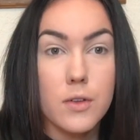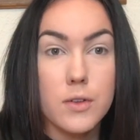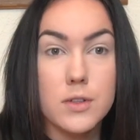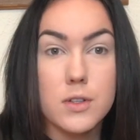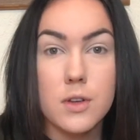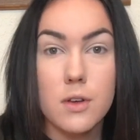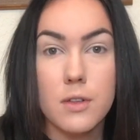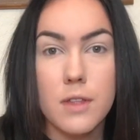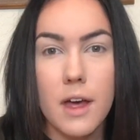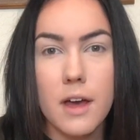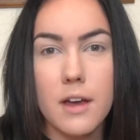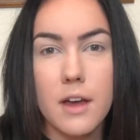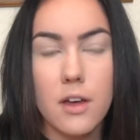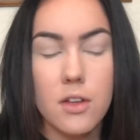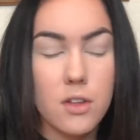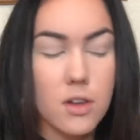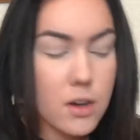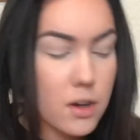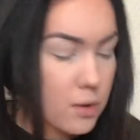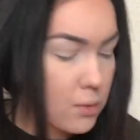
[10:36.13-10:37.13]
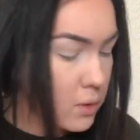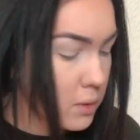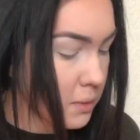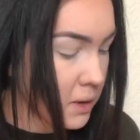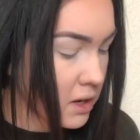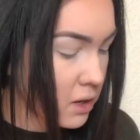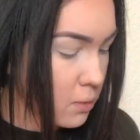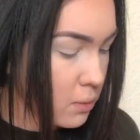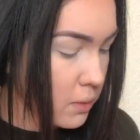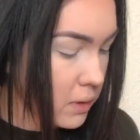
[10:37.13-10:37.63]
So that color would
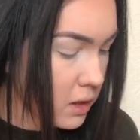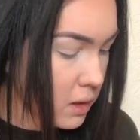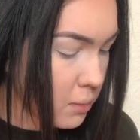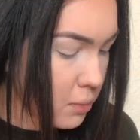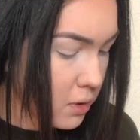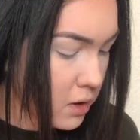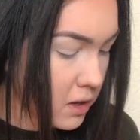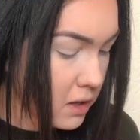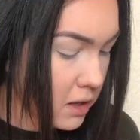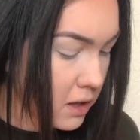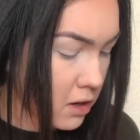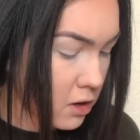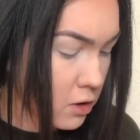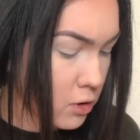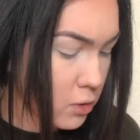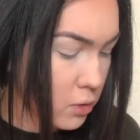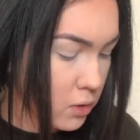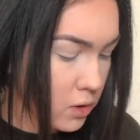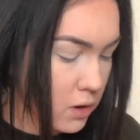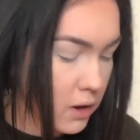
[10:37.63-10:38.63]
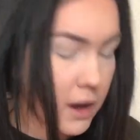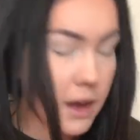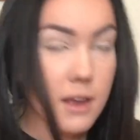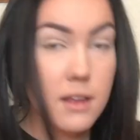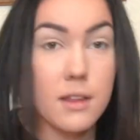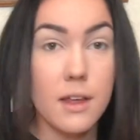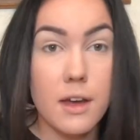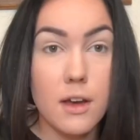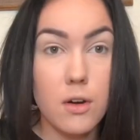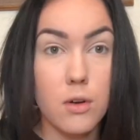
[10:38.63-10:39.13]
make a really pretty inner corner
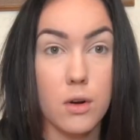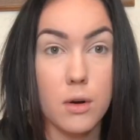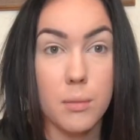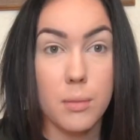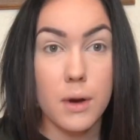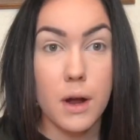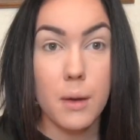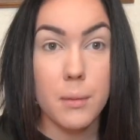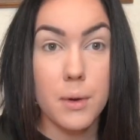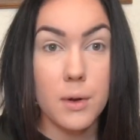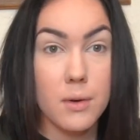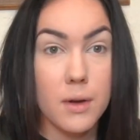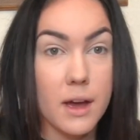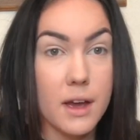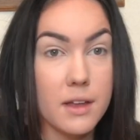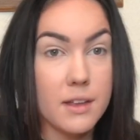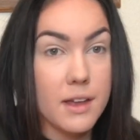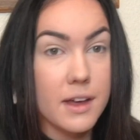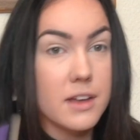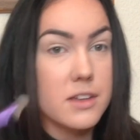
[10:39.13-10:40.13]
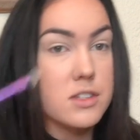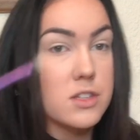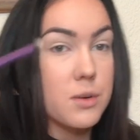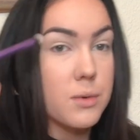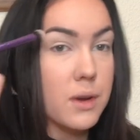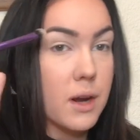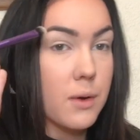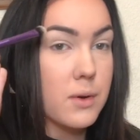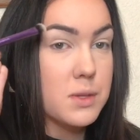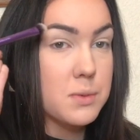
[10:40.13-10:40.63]
highlight or brow bone highlight.
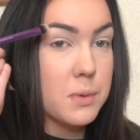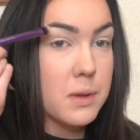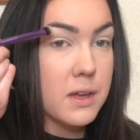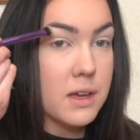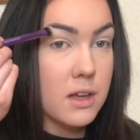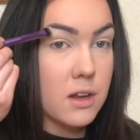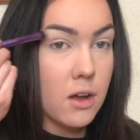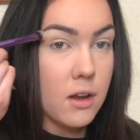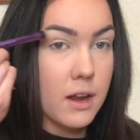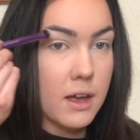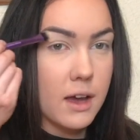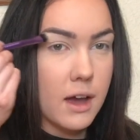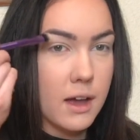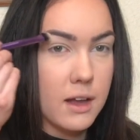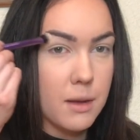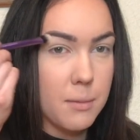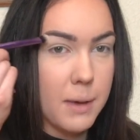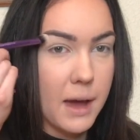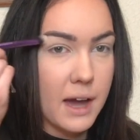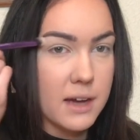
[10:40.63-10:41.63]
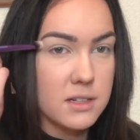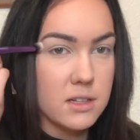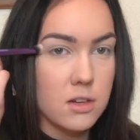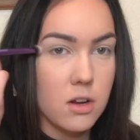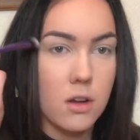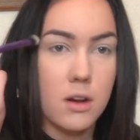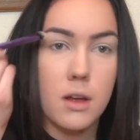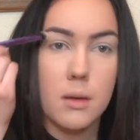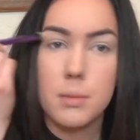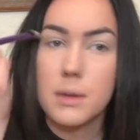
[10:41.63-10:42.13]
So when I was putting it on, I kind of packed
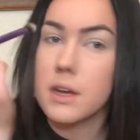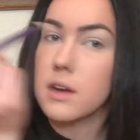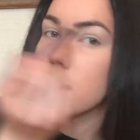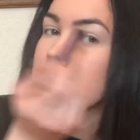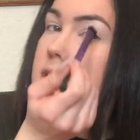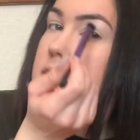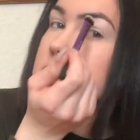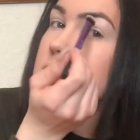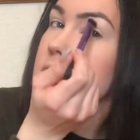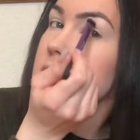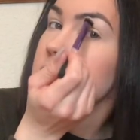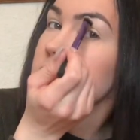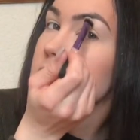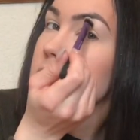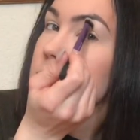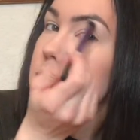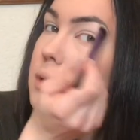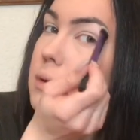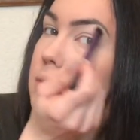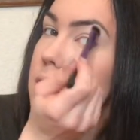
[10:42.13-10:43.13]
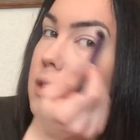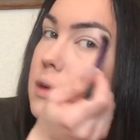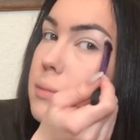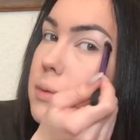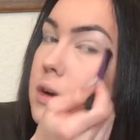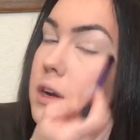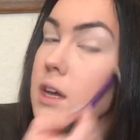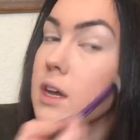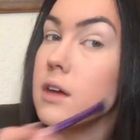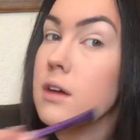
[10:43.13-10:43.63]
it on up here because I think it'll be really
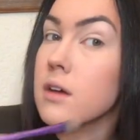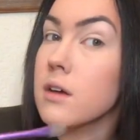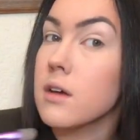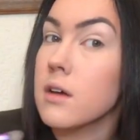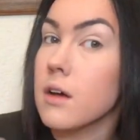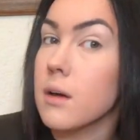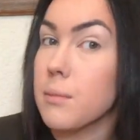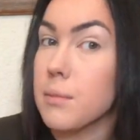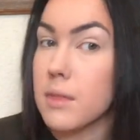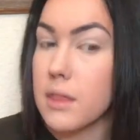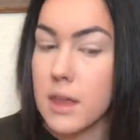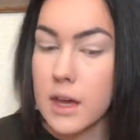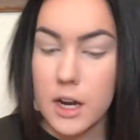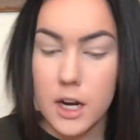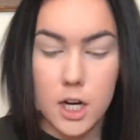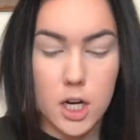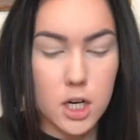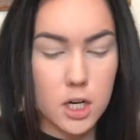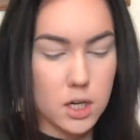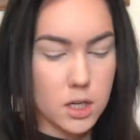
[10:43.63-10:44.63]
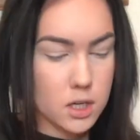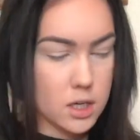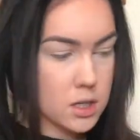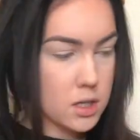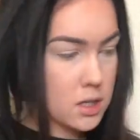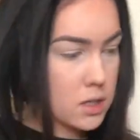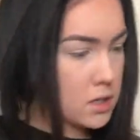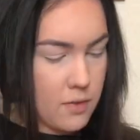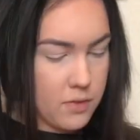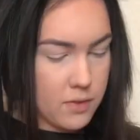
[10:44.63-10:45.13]
pretty there.
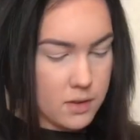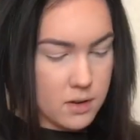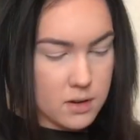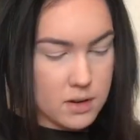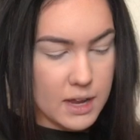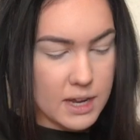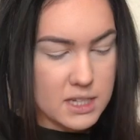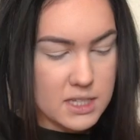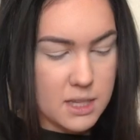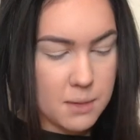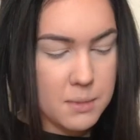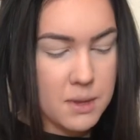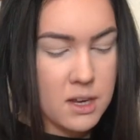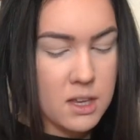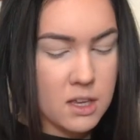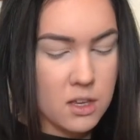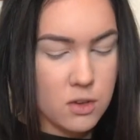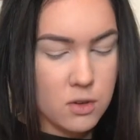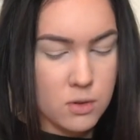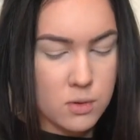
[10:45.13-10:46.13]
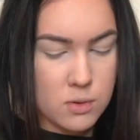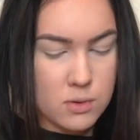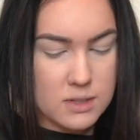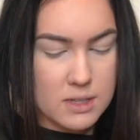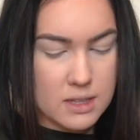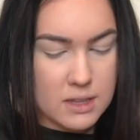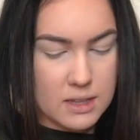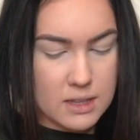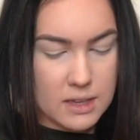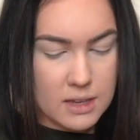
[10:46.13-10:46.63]
Next, I'm going to use
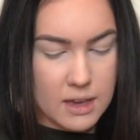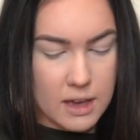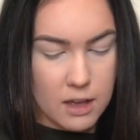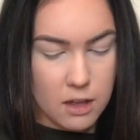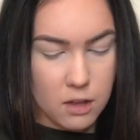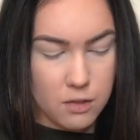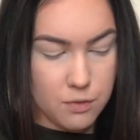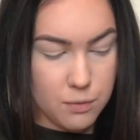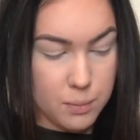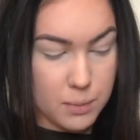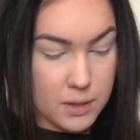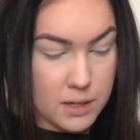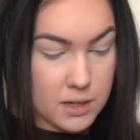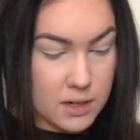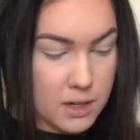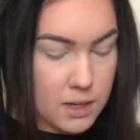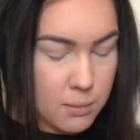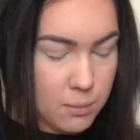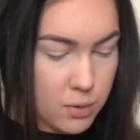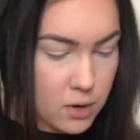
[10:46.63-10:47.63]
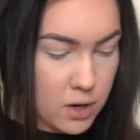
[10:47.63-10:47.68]
the e.l.f. blending